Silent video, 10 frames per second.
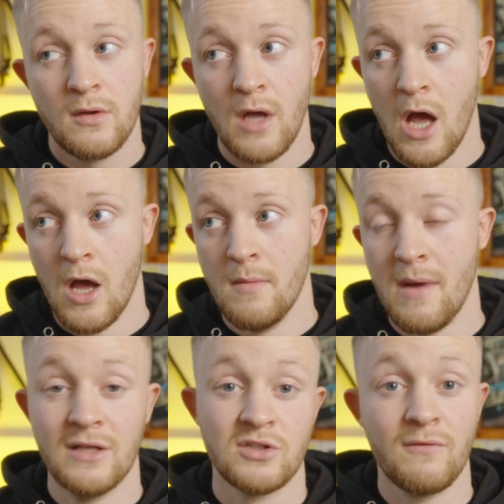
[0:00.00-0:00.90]

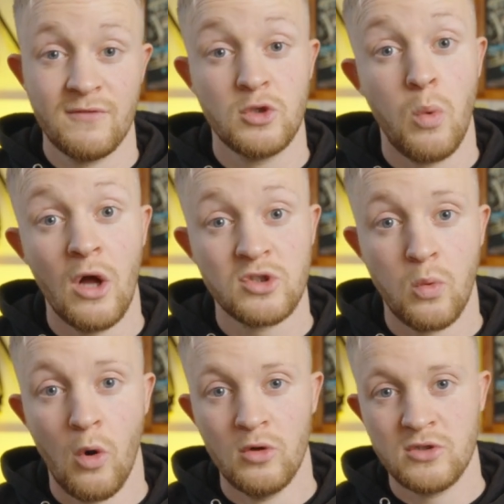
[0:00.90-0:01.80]
and something to work
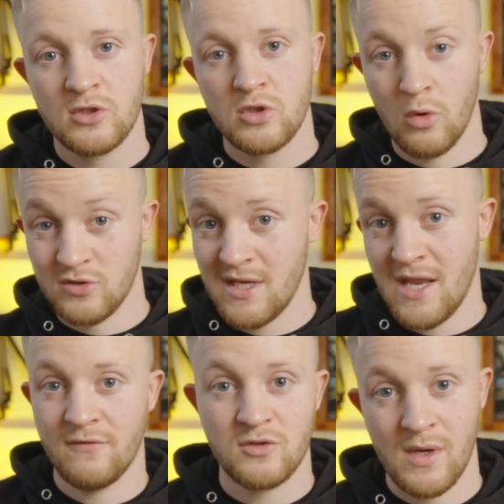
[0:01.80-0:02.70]
towards the
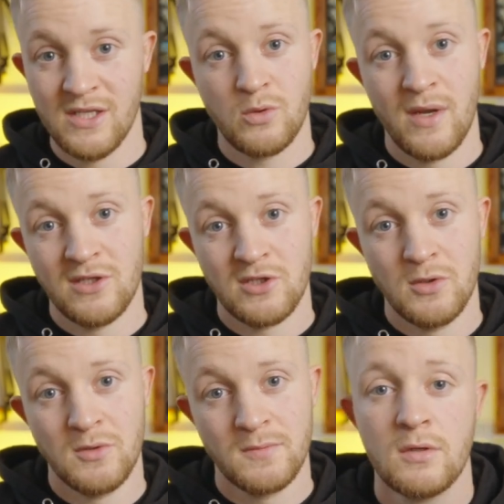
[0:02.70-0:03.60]
end of 2022.